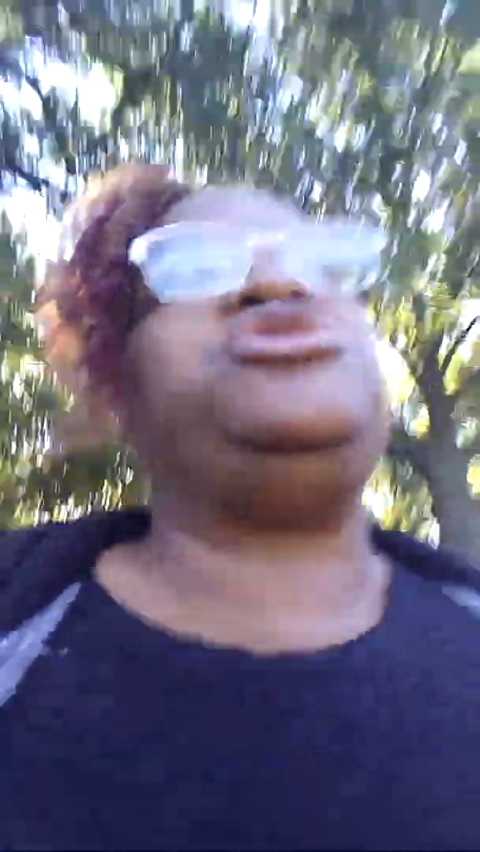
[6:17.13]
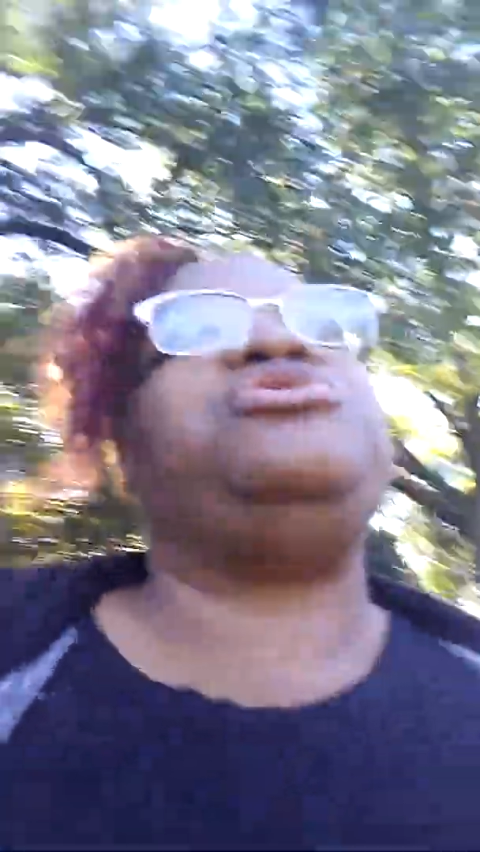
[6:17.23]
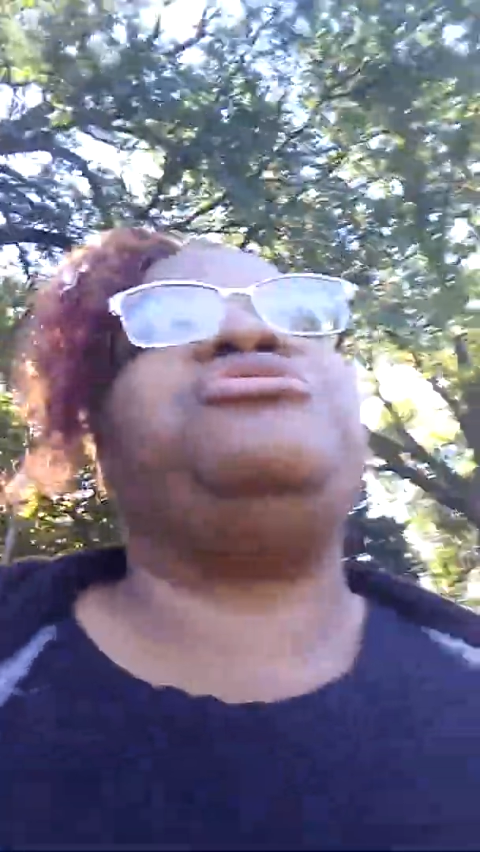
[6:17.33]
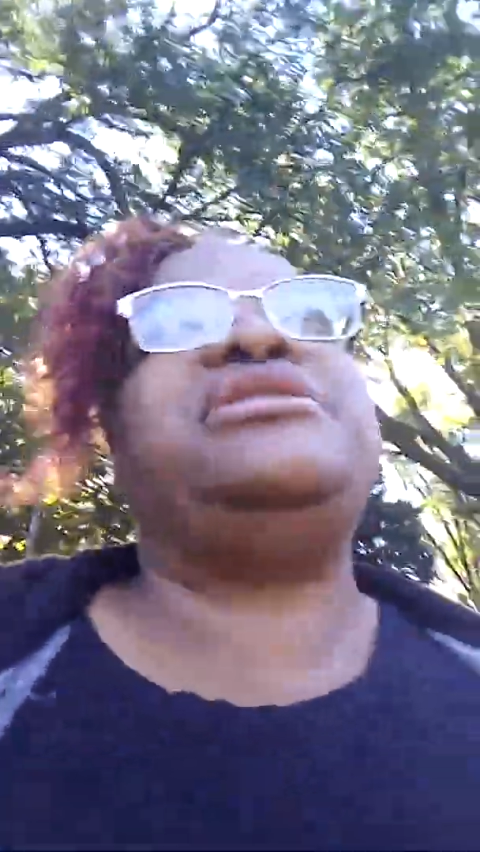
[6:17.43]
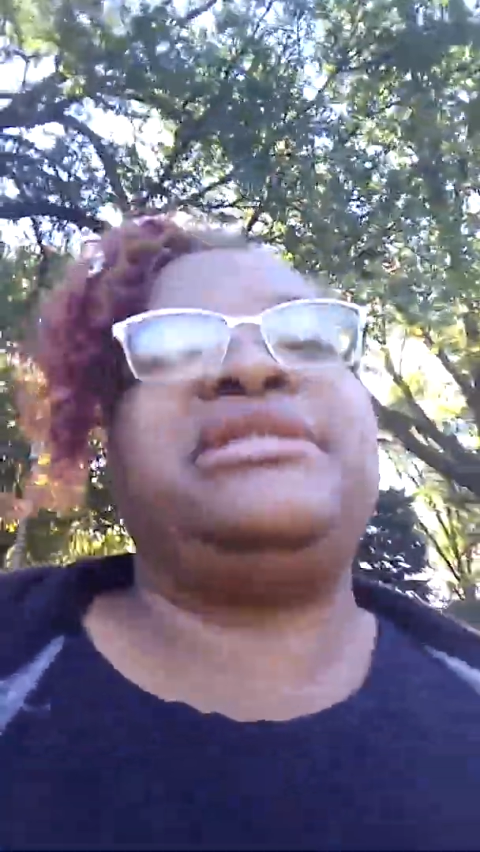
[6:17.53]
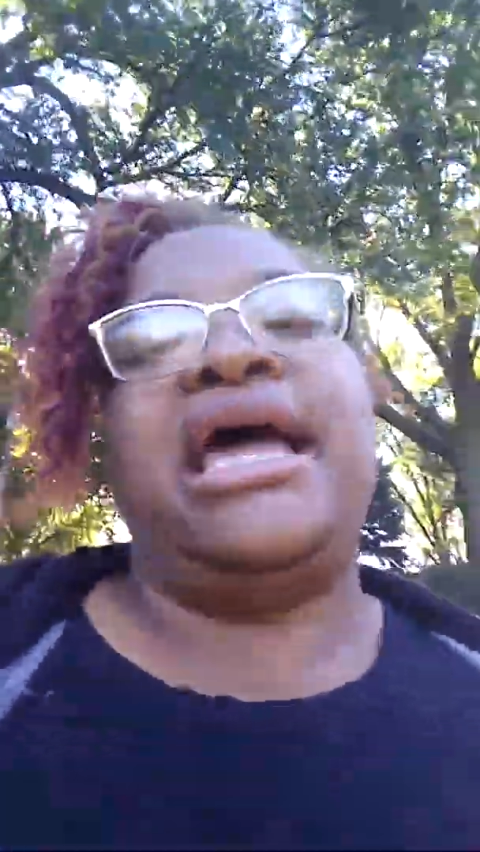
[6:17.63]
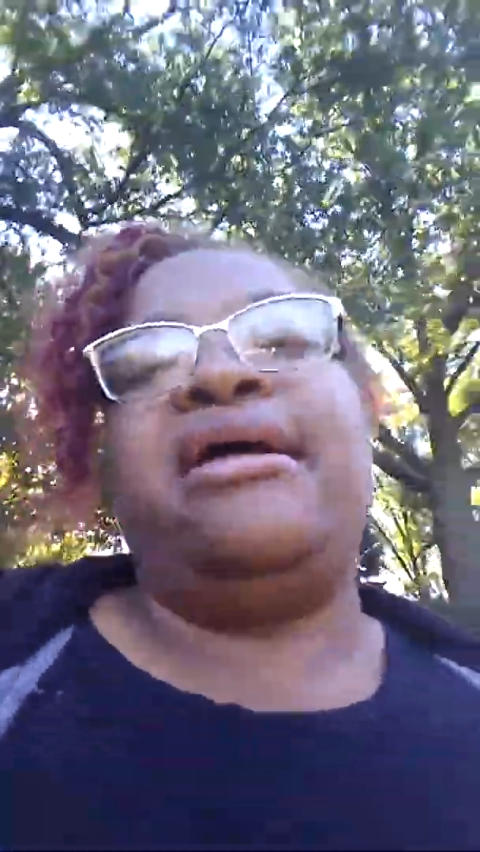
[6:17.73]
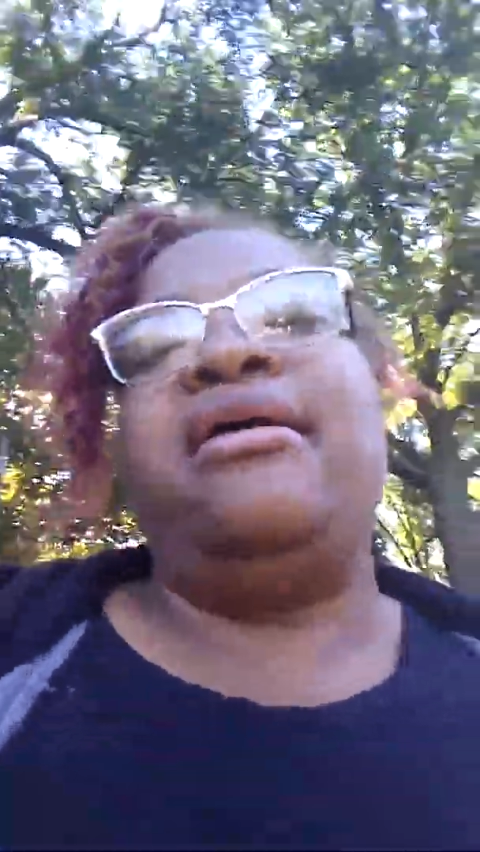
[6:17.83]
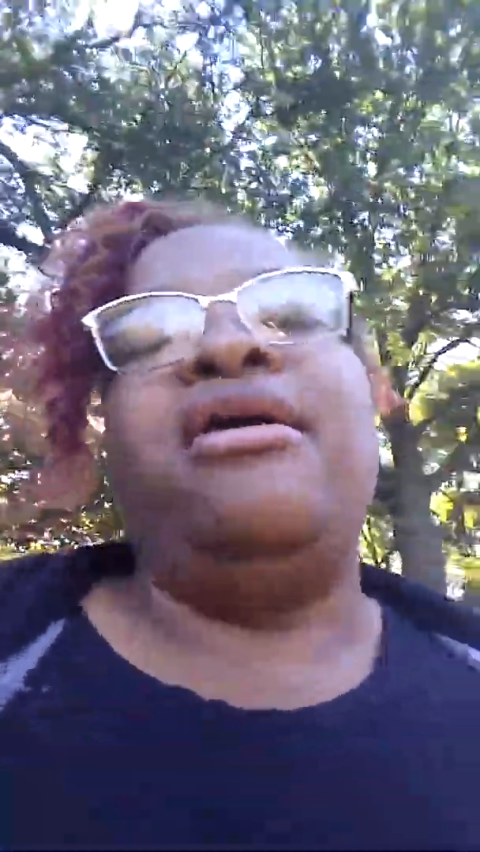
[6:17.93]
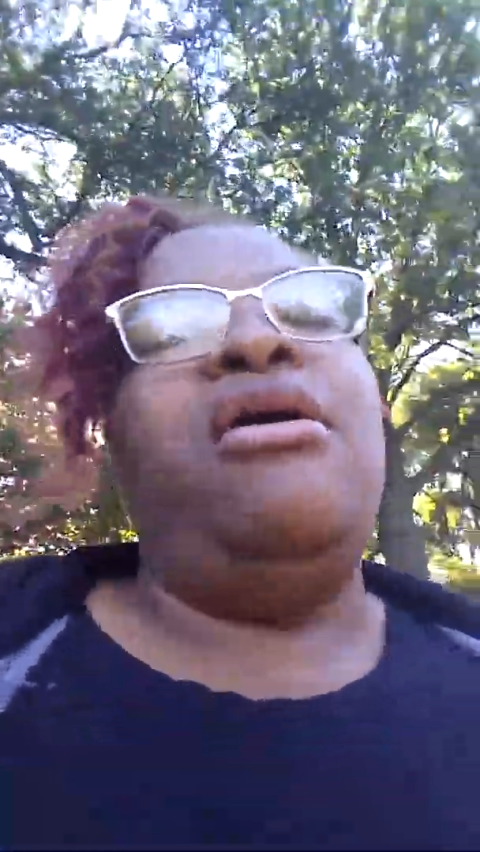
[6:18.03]
to the set
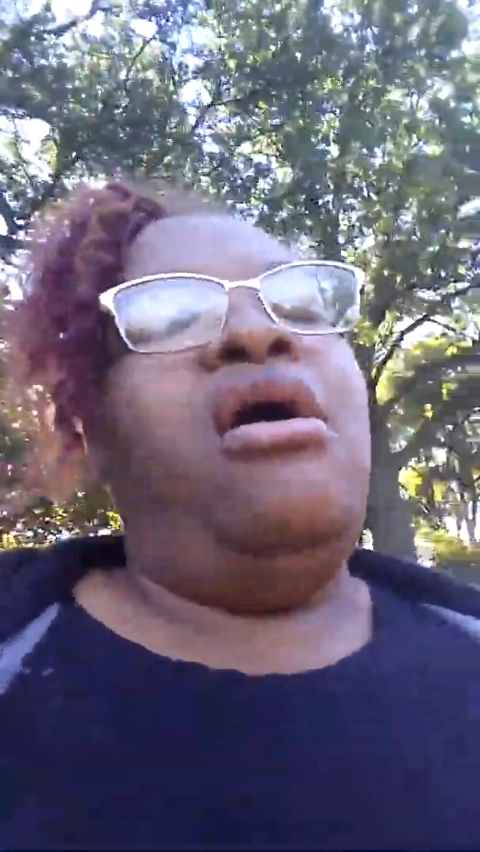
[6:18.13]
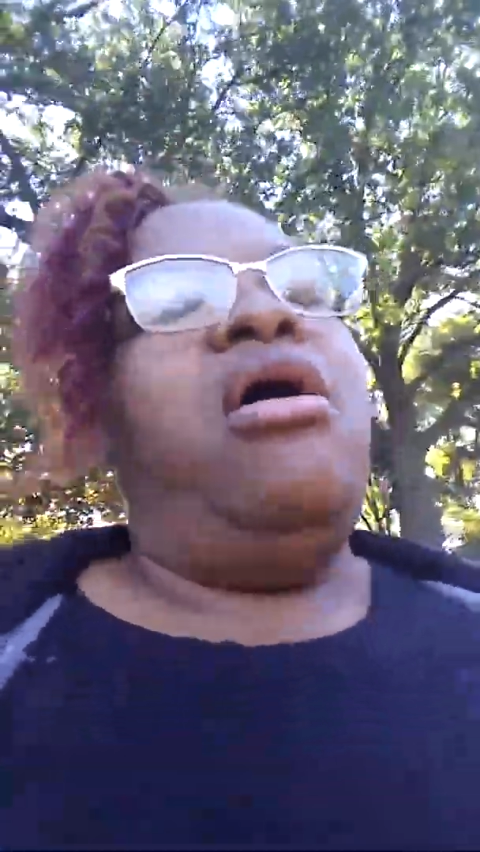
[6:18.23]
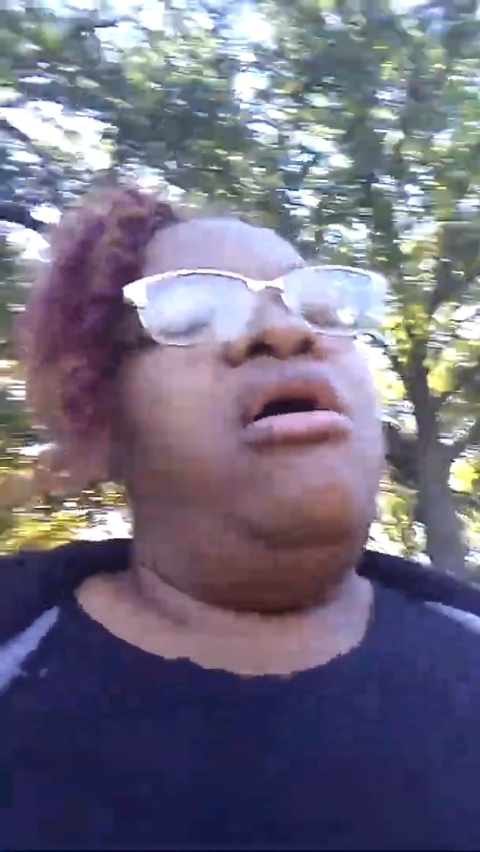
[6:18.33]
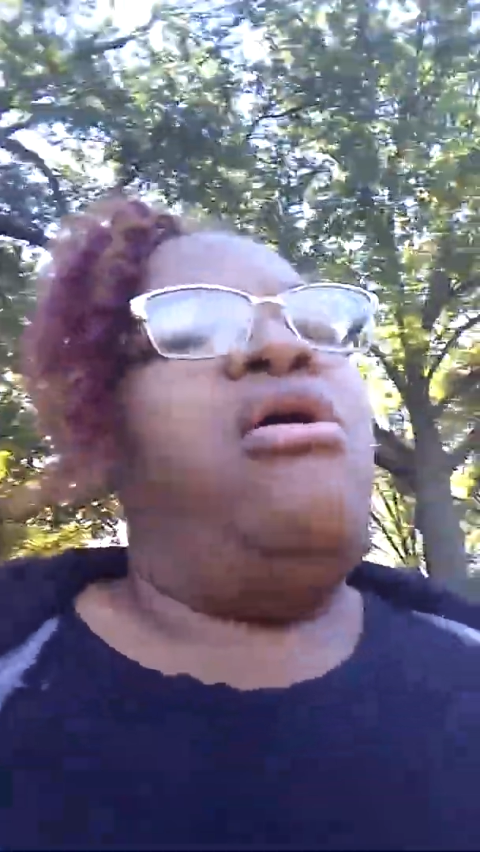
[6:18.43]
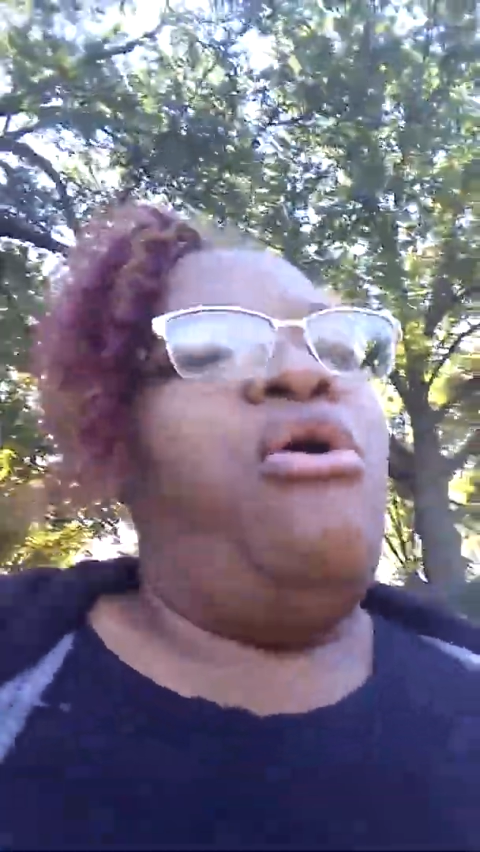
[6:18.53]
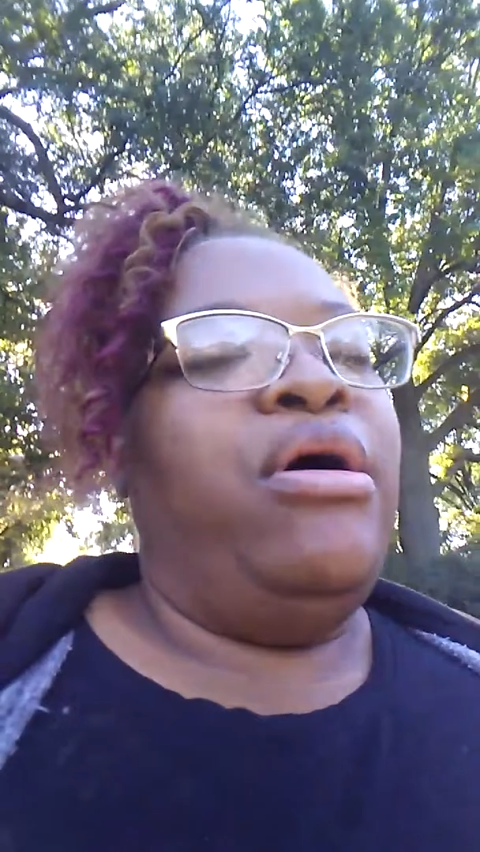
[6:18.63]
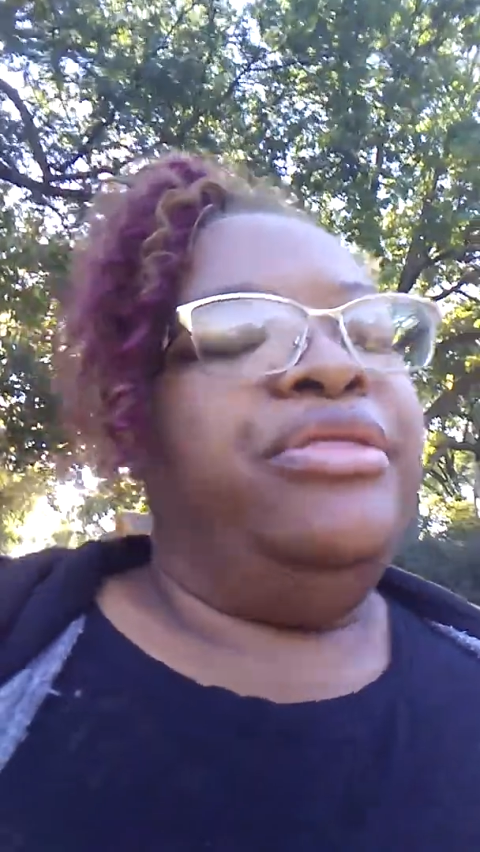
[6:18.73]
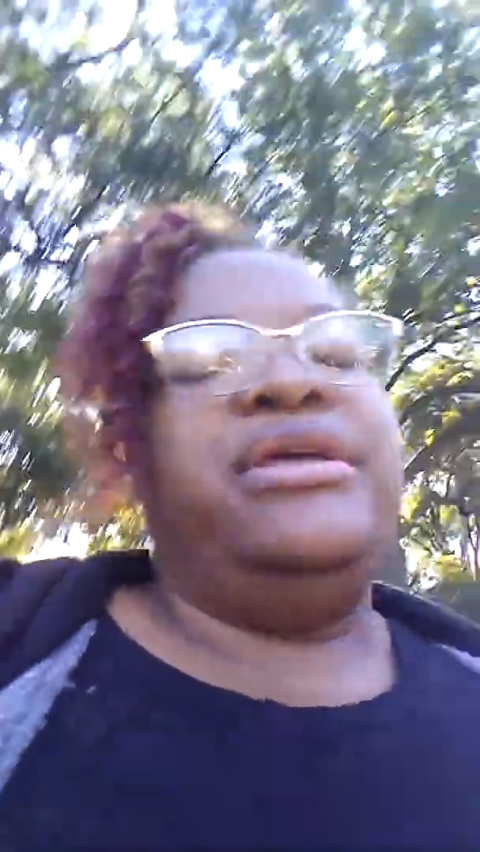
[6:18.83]
on